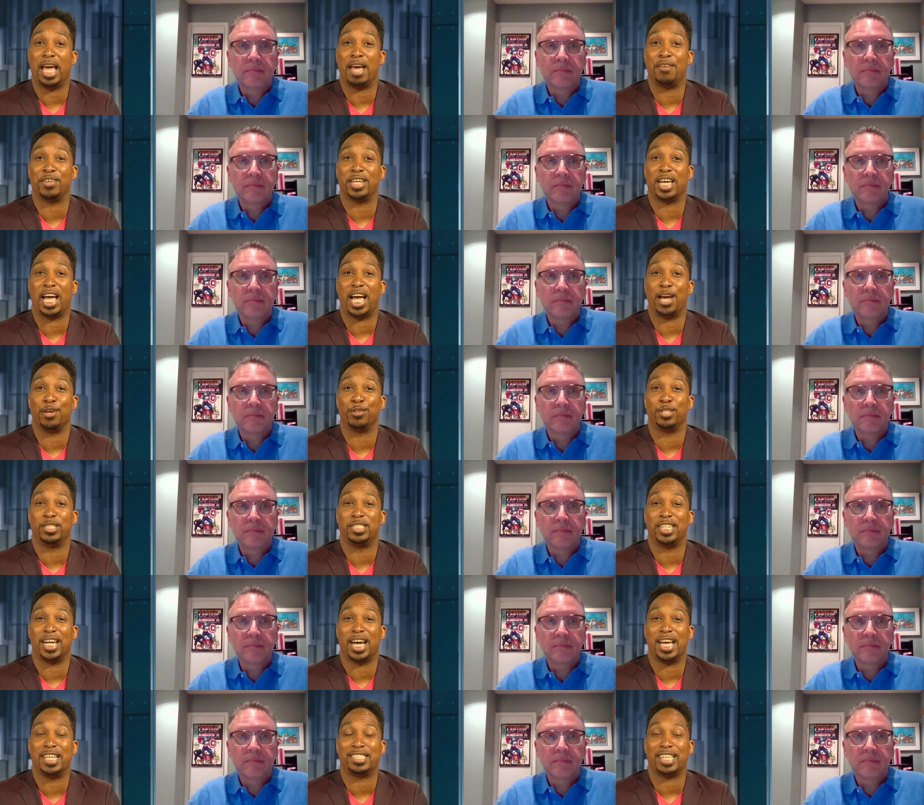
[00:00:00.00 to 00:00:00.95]
Speaker 1: having an eye on the
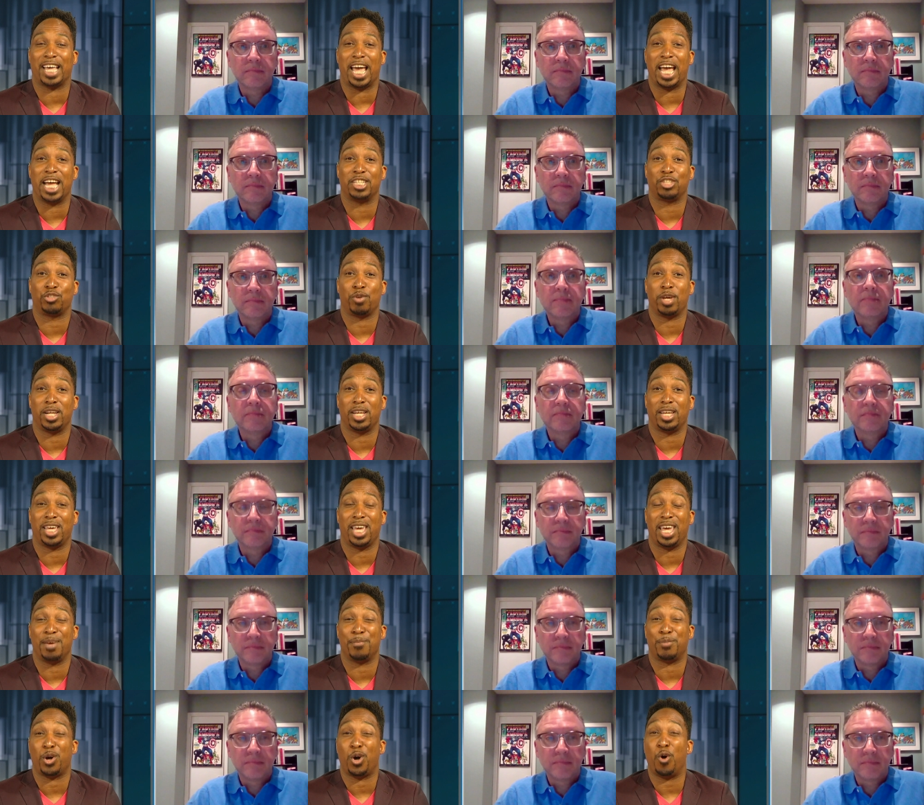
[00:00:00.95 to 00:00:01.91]
Giants at training
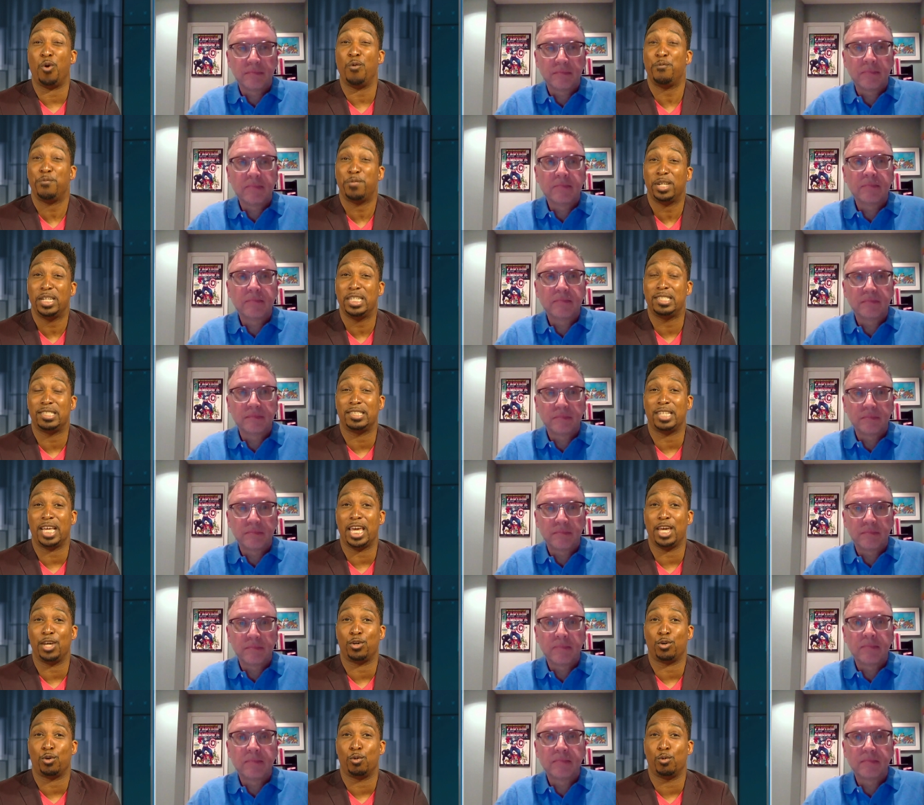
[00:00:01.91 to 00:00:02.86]
camp, hopefully
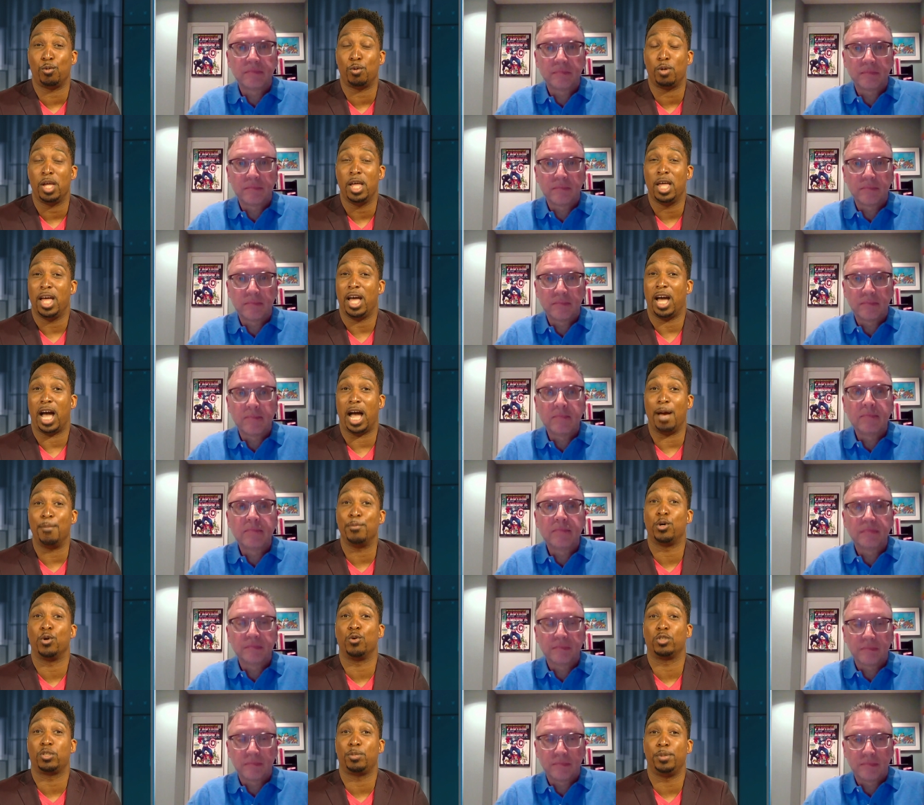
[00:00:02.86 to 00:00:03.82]
staying cool.
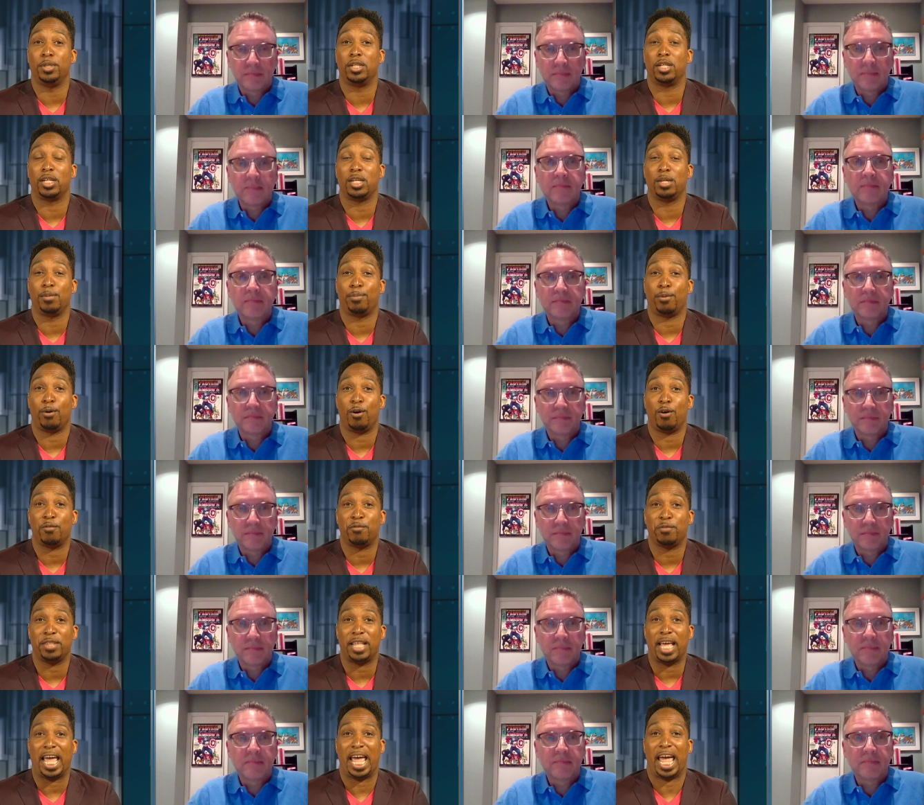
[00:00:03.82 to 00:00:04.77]
I'm going to be looking, Paul,
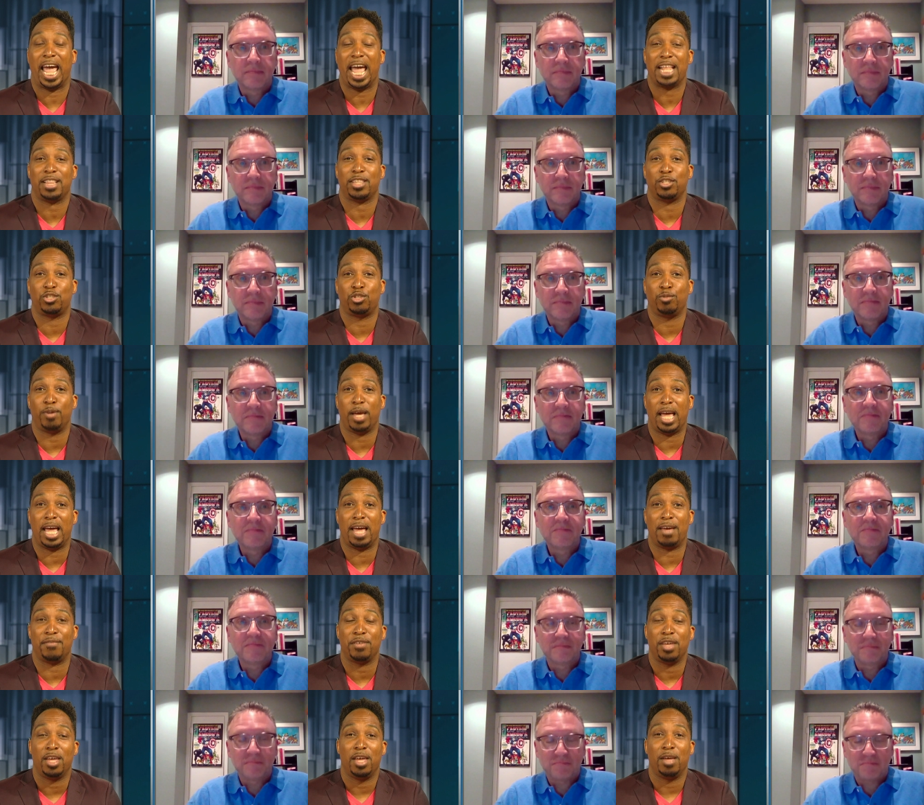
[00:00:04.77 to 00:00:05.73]
for that hat that you
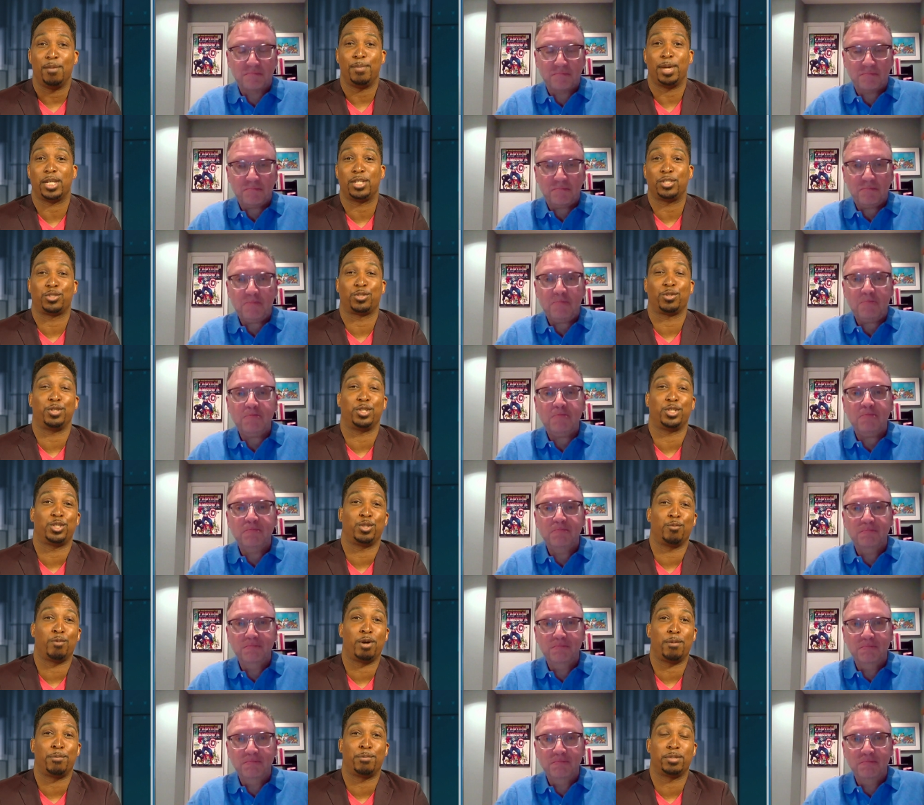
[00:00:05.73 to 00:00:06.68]
have, making sure that
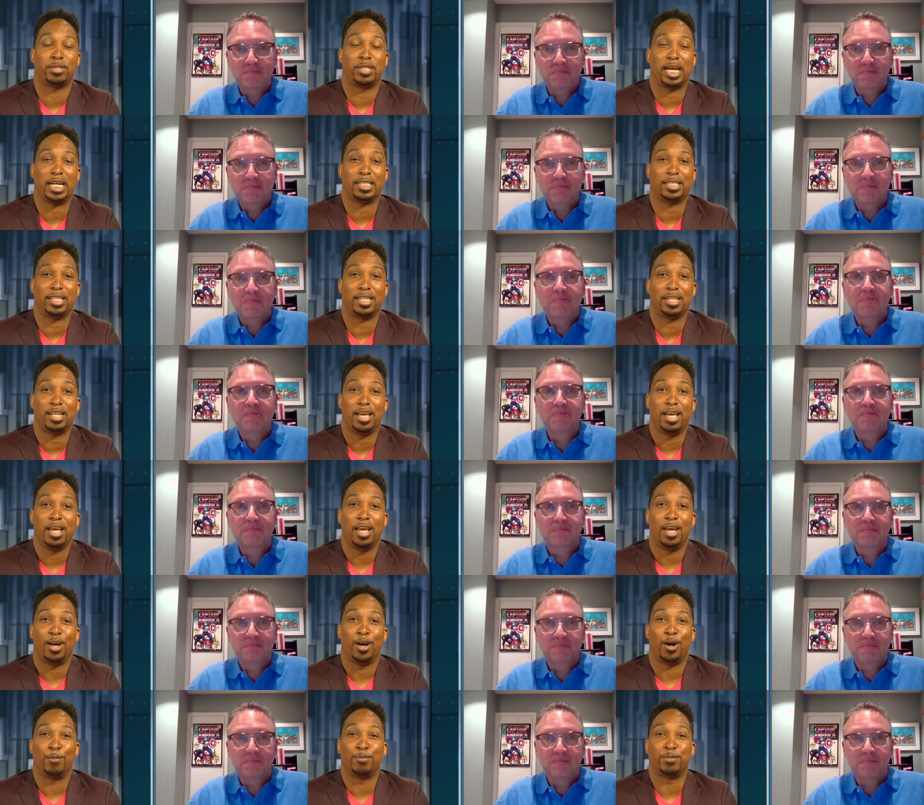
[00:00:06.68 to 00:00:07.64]
you're well protected.
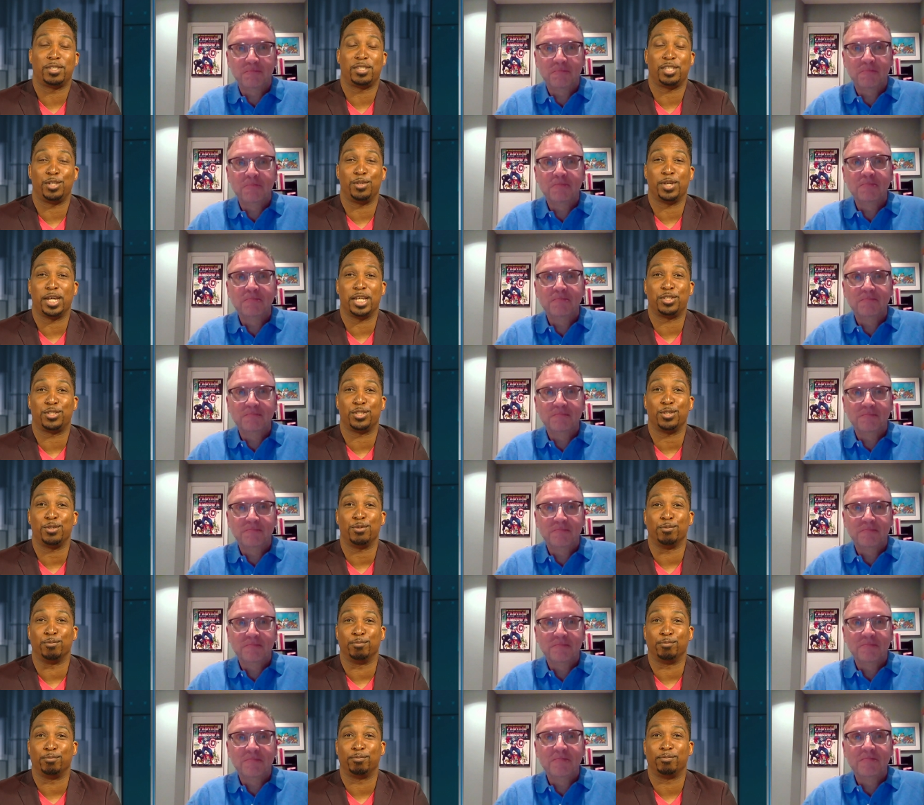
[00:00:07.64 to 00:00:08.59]
Hope to see you again
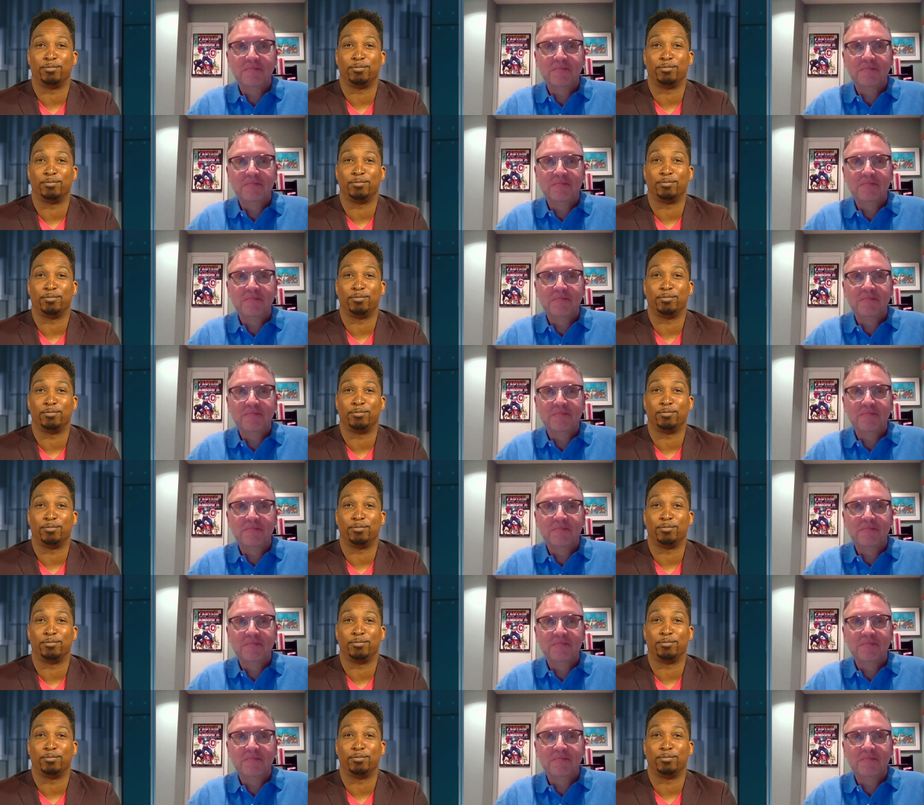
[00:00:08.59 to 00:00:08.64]
soon.